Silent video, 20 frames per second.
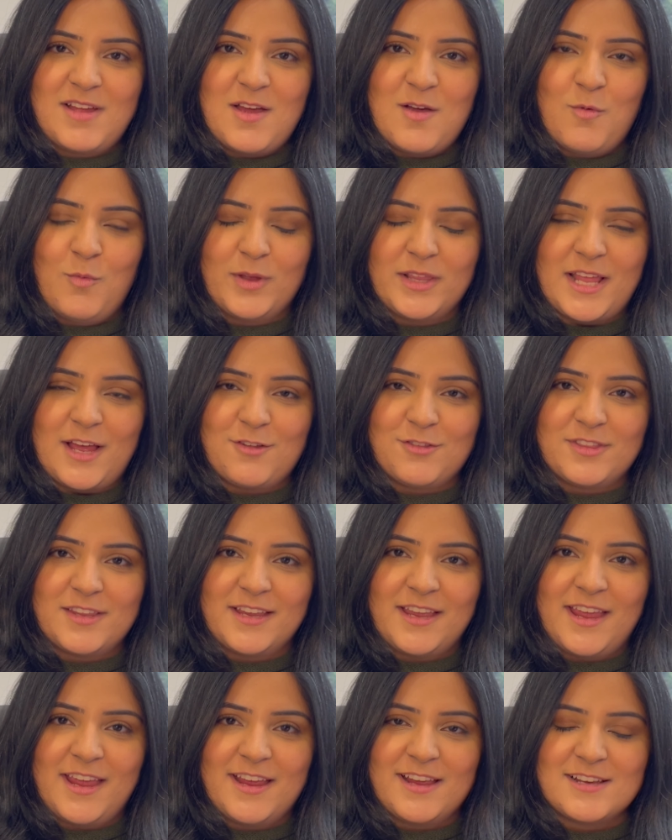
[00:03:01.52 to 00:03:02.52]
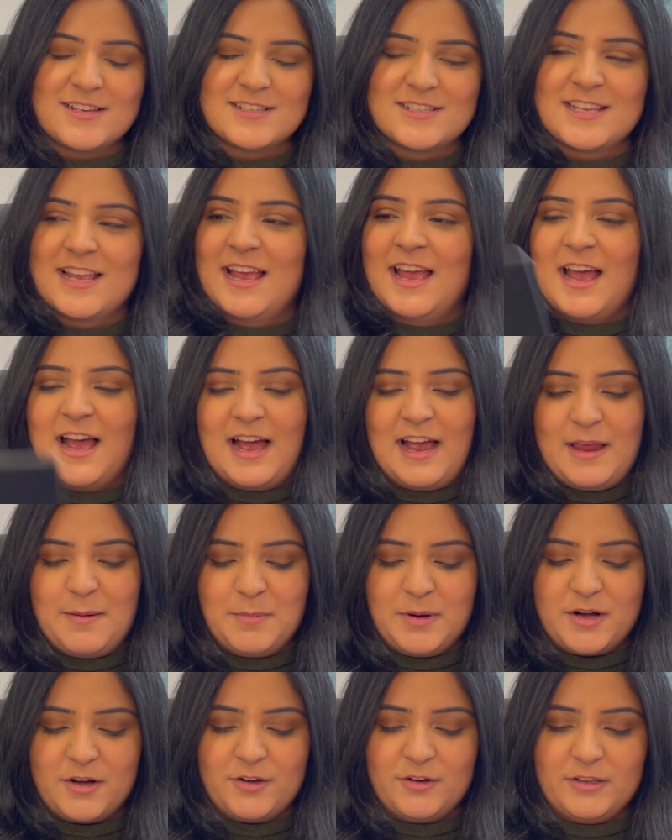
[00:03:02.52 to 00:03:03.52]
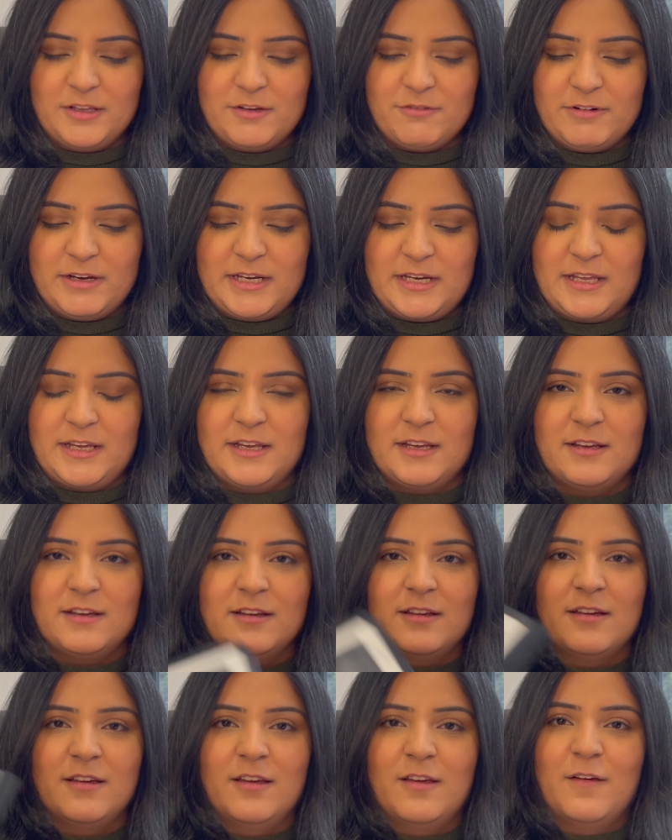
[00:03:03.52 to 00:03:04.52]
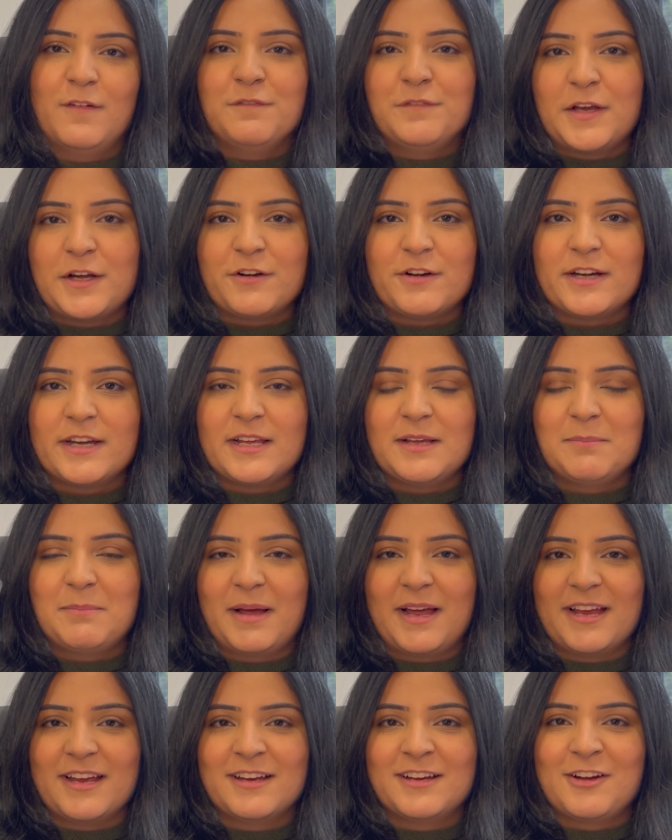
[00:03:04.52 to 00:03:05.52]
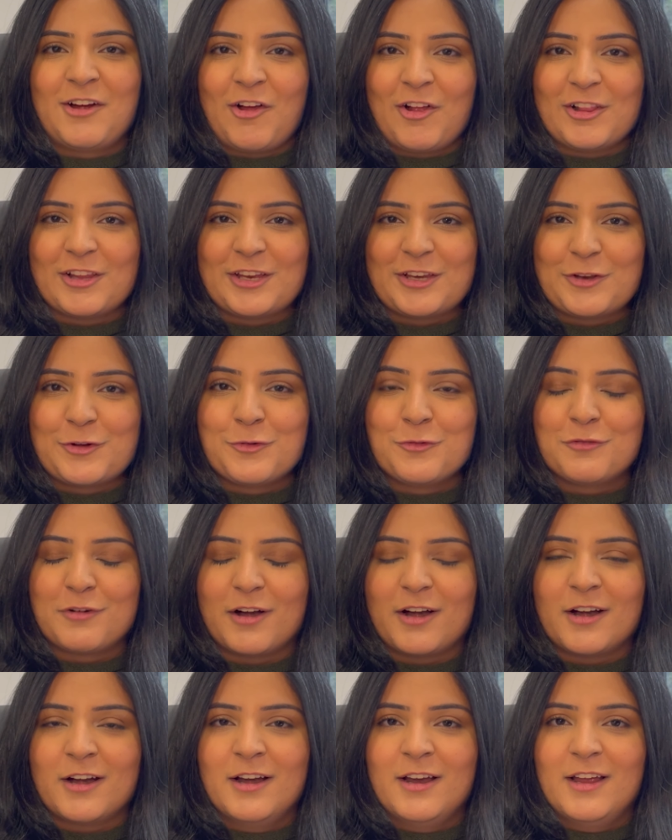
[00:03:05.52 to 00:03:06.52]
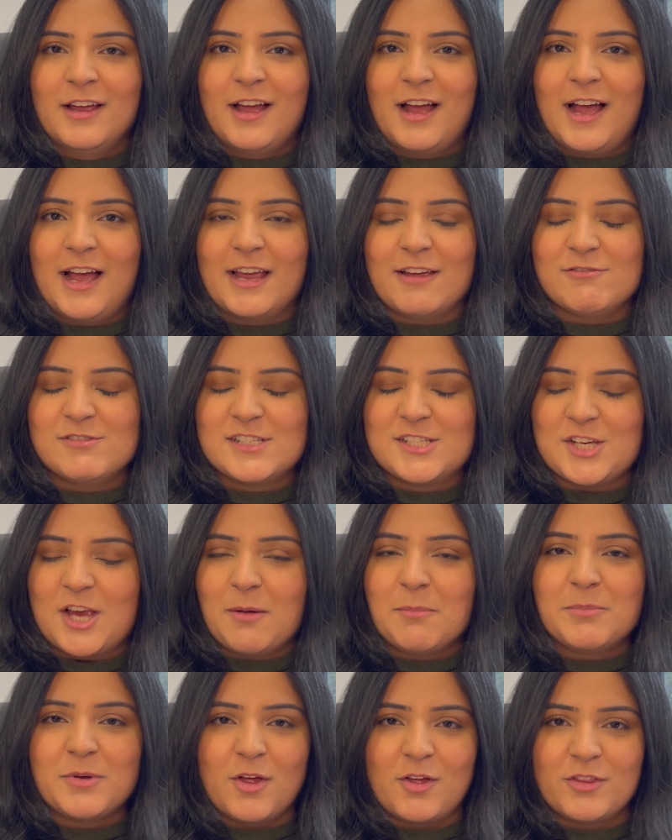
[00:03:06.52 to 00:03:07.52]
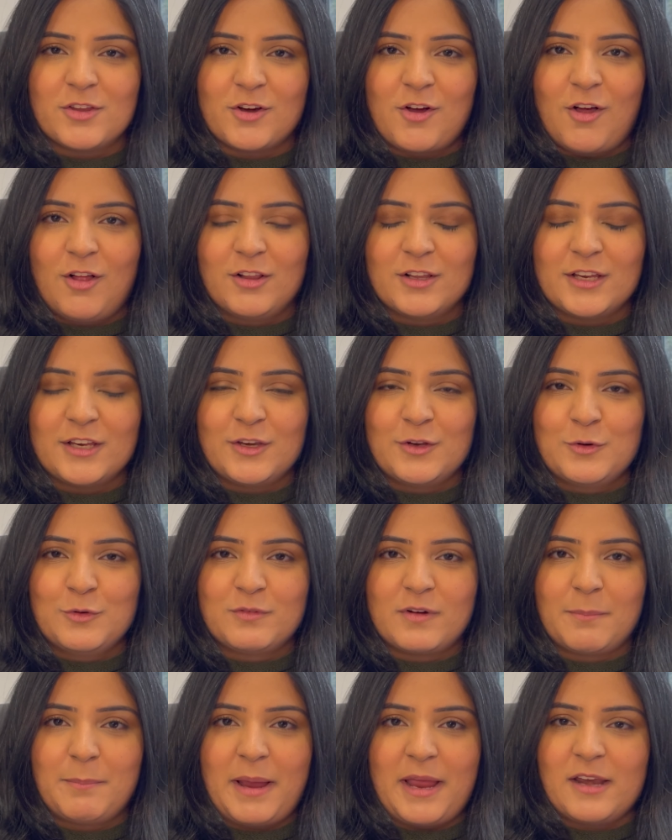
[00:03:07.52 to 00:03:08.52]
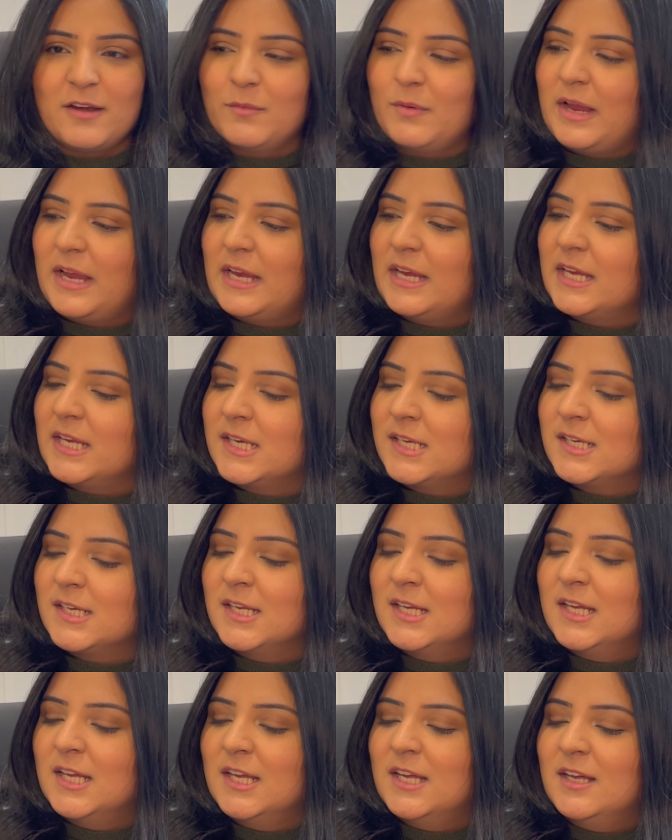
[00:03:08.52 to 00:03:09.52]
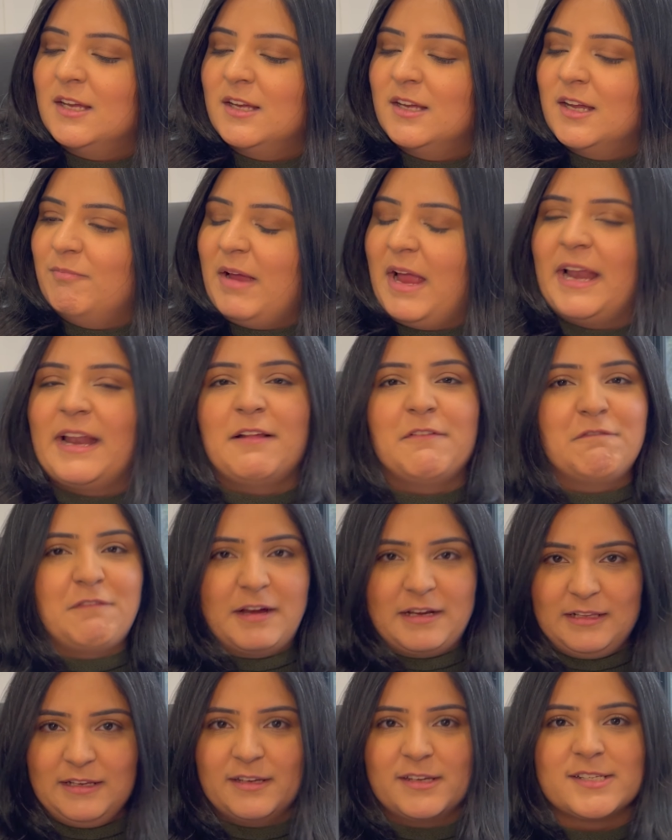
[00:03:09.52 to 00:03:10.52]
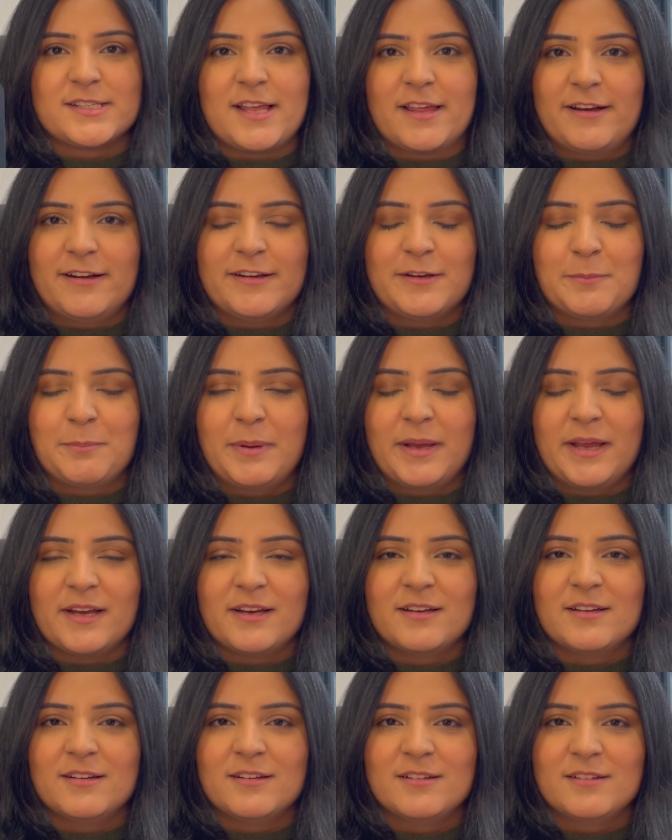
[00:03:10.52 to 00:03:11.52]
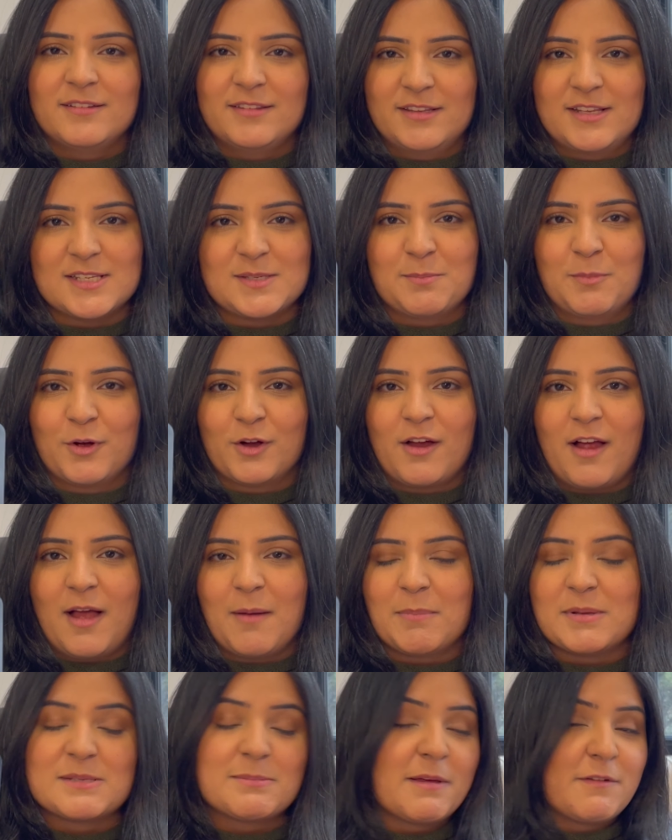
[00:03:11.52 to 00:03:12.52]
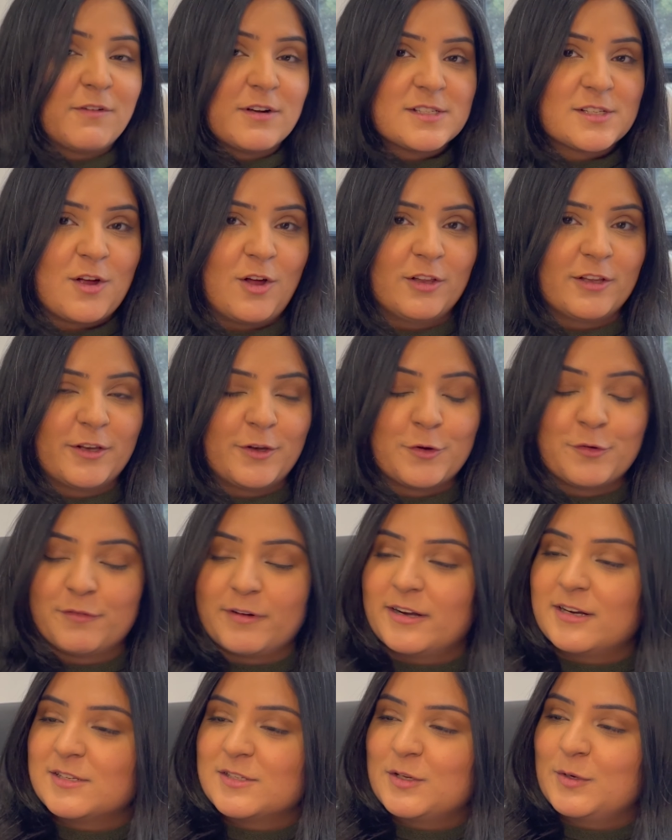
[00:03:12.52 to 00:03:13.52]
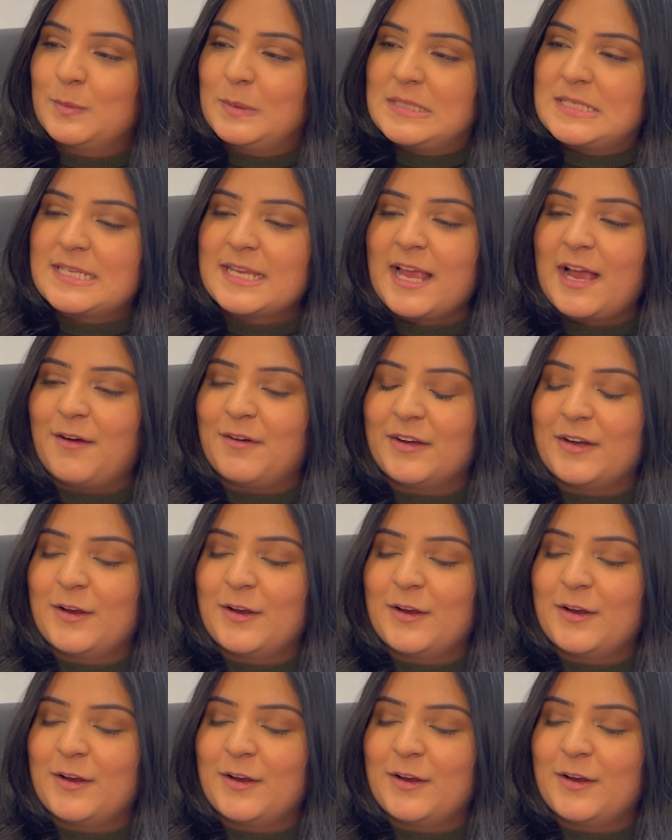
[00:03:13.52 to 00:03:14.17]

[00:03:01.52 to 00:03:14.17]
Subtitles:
without the case. I'm currently reading Verity by Colleen Hoover. I jumped on the Colleen Hoover bandwagon and I finally decided to pick this book up. It's my first Colleen Hoover, so we'll see how it